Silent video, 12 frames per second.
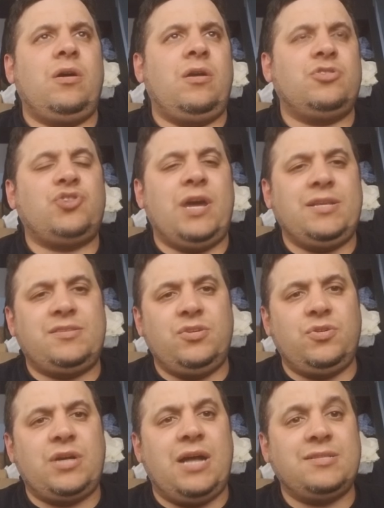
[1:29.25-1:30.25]
are trying
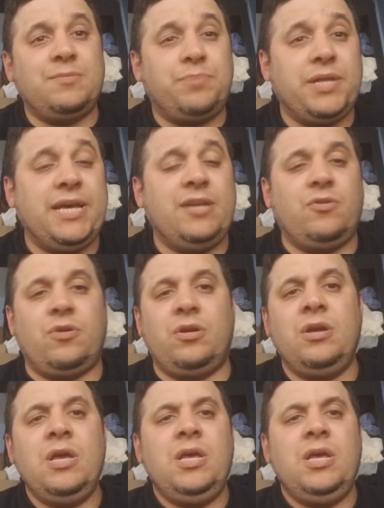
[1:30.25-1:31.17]
to contemplate or,